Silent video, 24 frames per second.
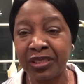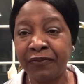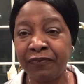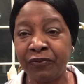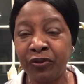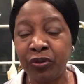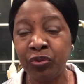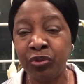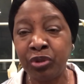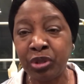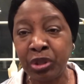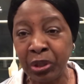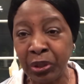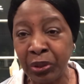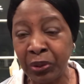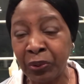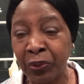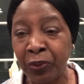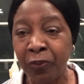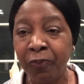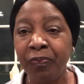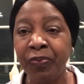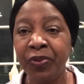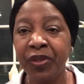If you
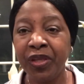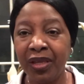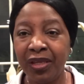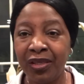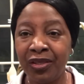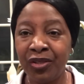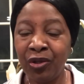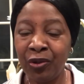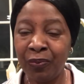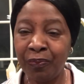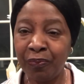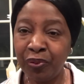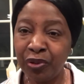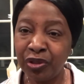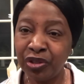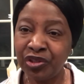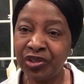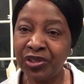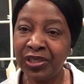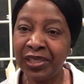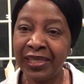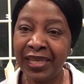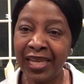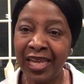do, you're
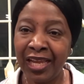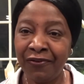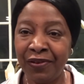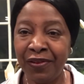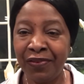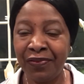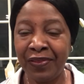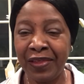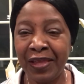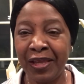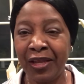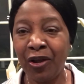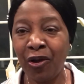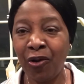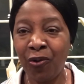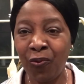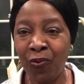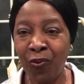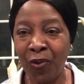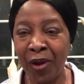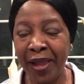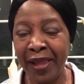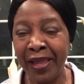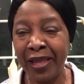pushing everything
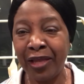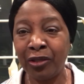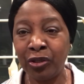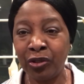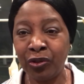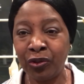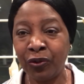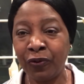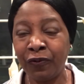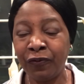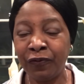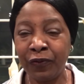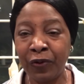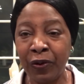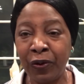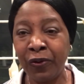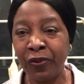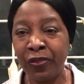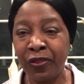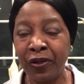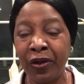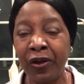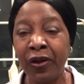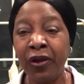away a little
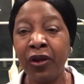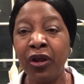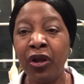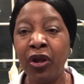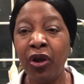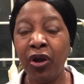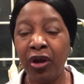further